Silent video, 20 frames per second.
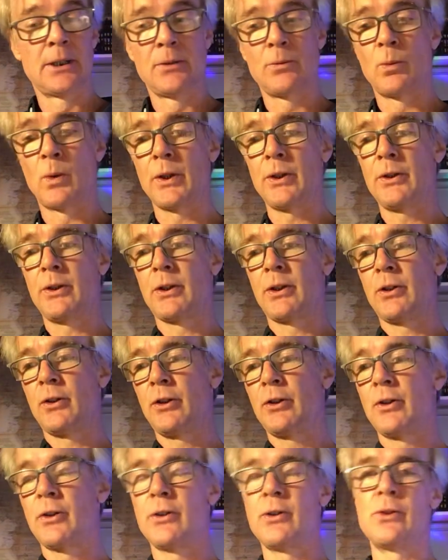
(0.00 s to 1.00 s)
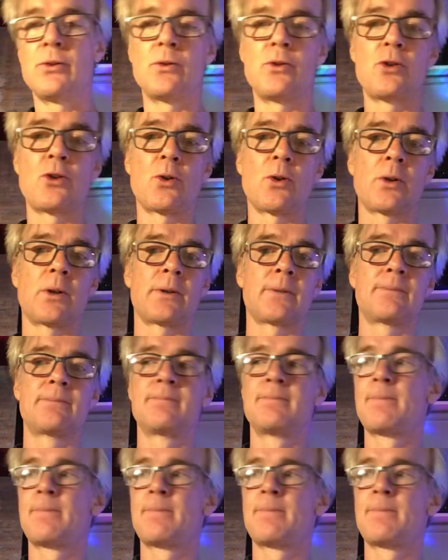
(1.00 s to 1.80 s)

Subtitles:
Well, you can use your